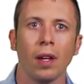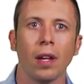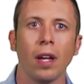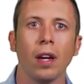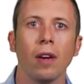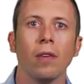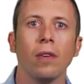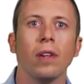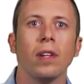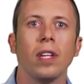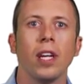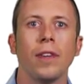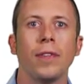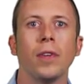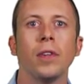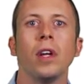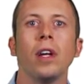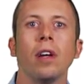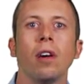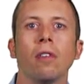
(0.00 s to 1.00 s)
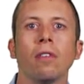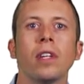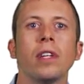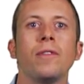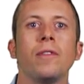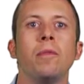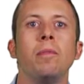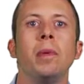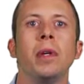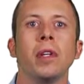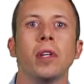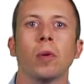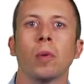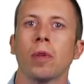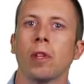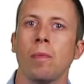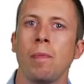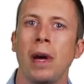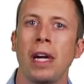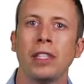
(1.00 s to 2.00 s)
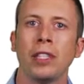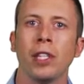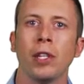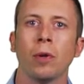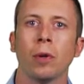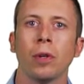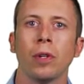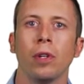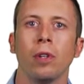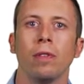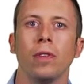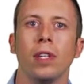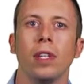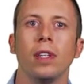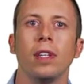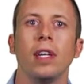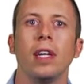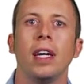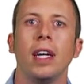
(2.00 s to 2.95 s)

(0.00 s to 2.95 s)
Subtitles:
Now, if you're not already familiar with Apache Cordova,